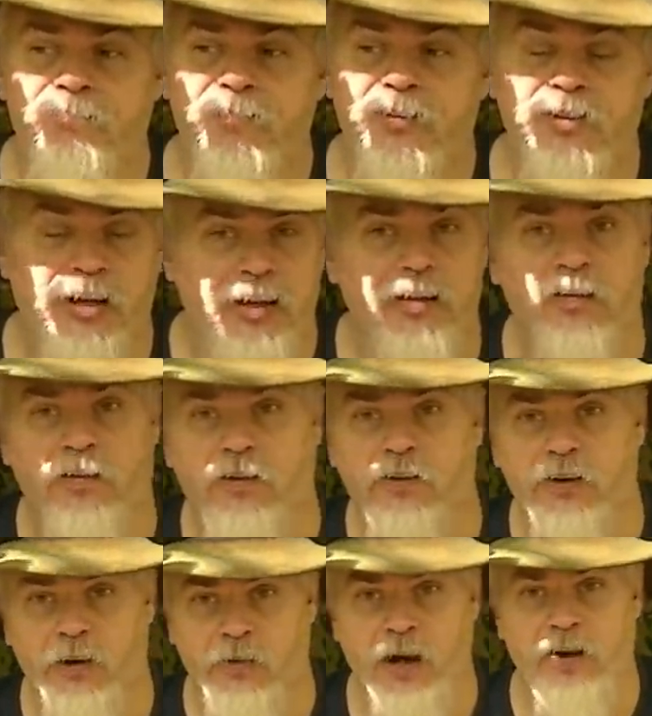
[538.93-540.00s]
skilled or
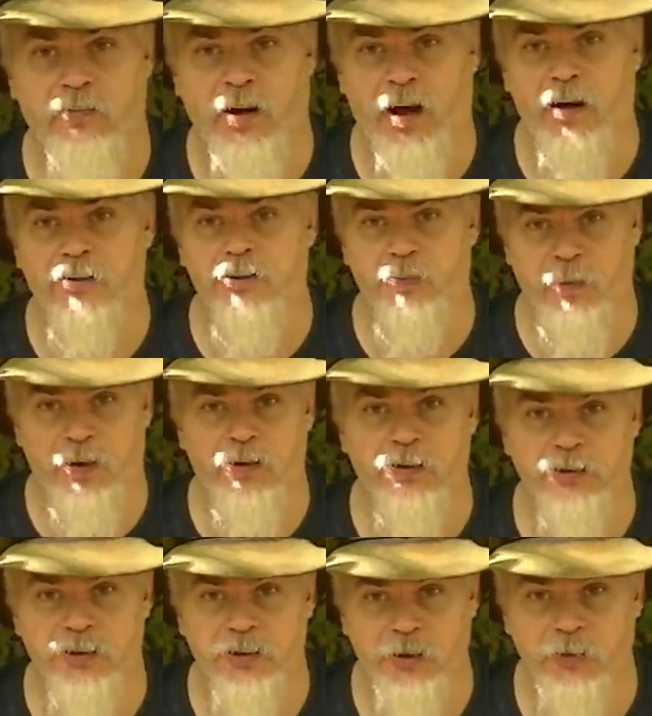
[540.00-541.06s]
don't have a lot of
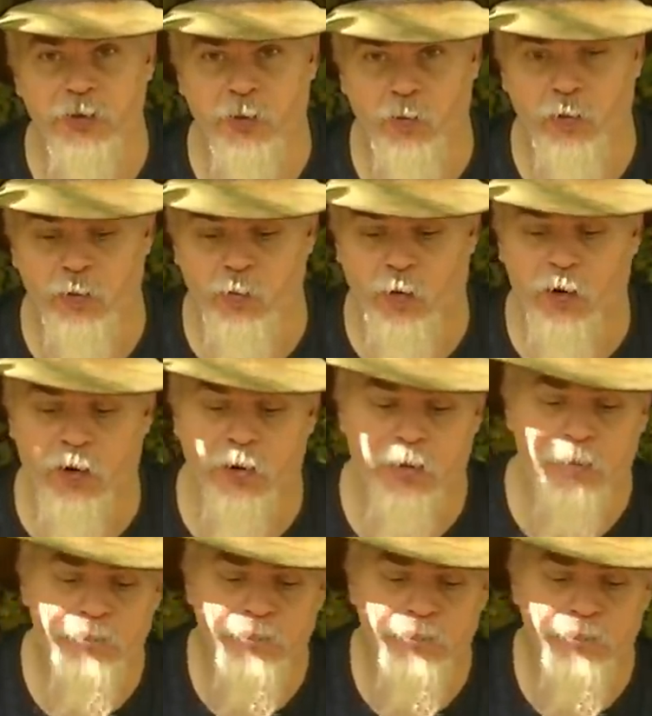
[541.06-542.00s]
experience in doing the woodwork,